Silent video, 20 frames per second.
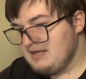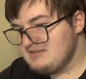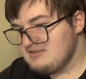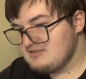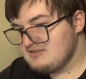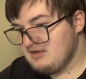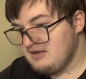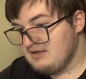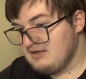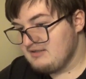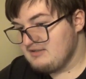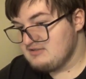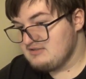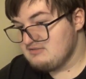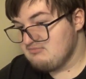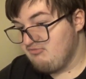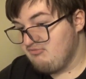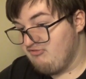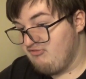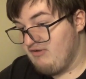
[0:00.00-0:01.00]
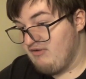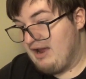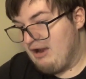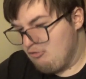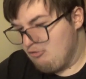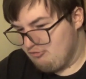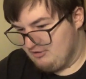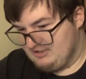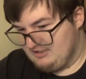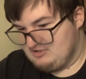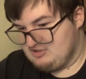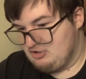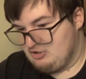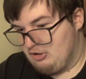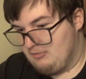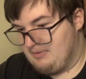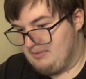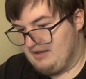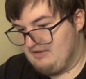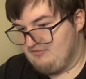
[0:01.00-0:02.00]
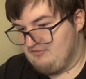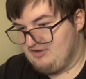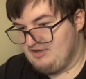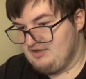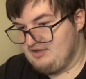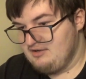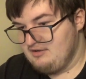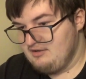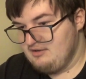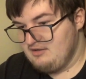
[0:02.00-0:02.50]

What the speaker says: design, and it's very top-heavy,